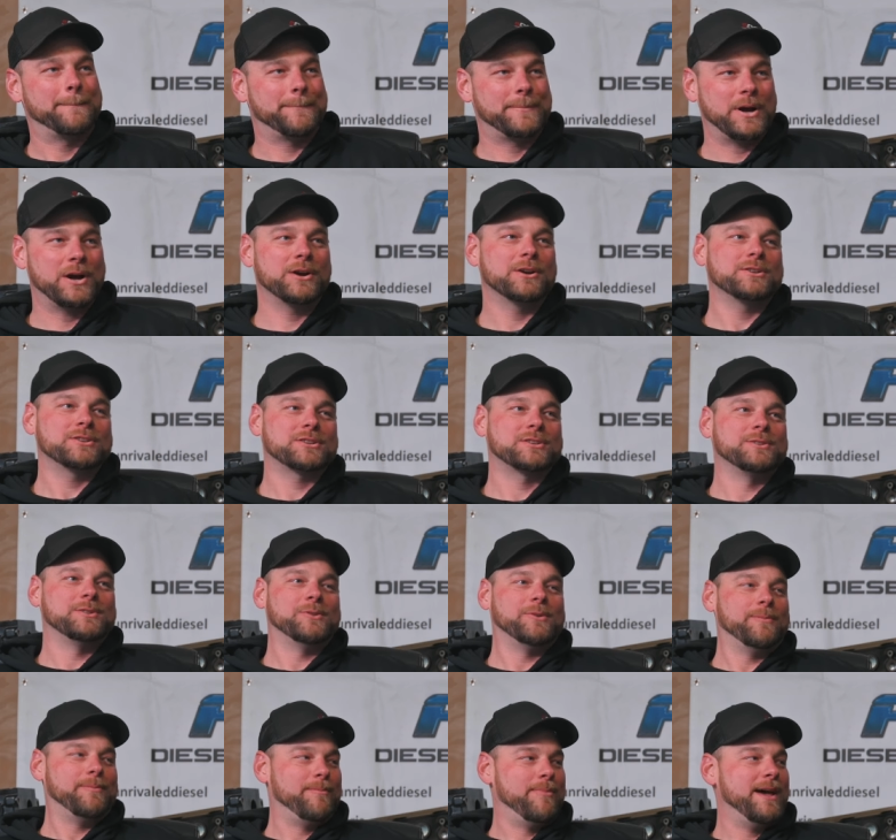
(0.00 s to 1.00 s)

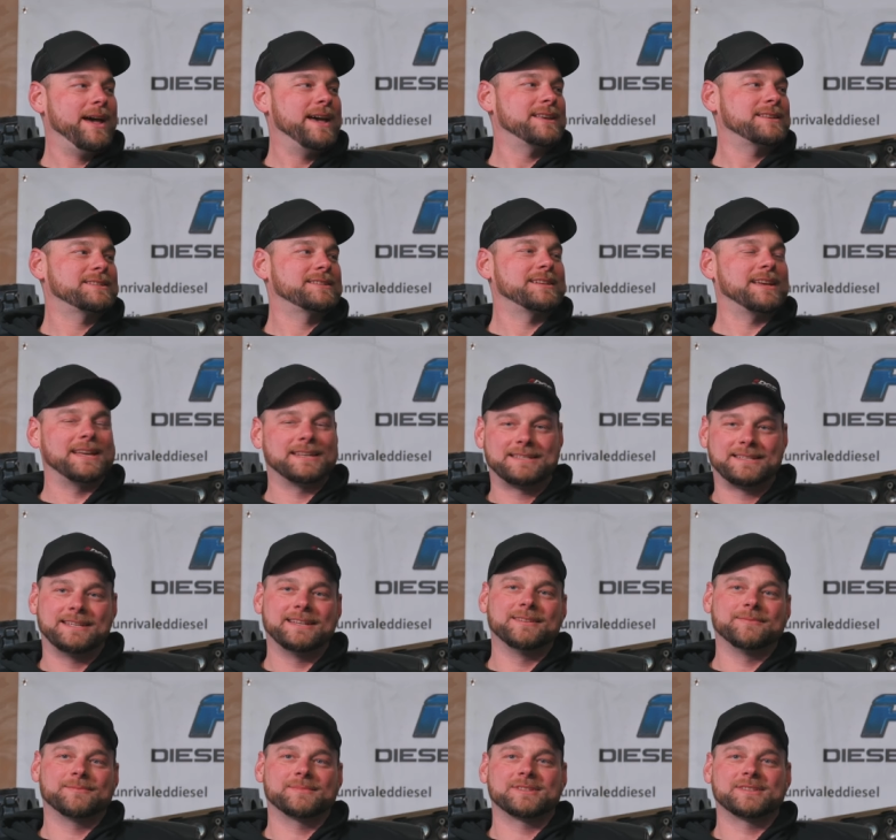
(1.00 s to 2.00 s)
personal best
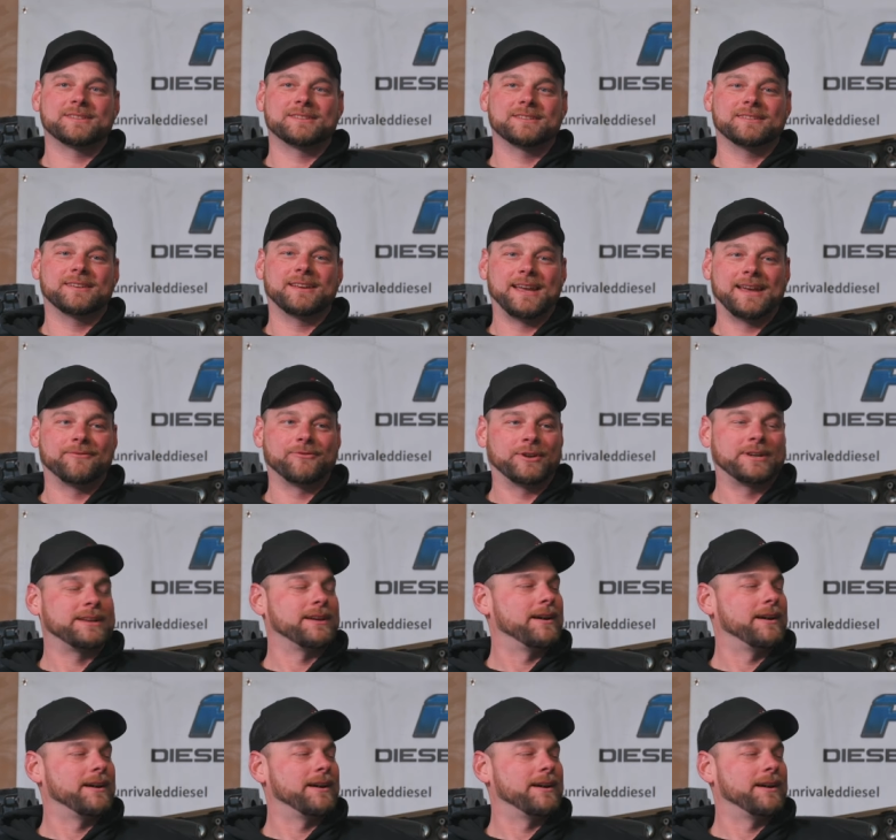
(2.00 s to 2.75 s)
attempts every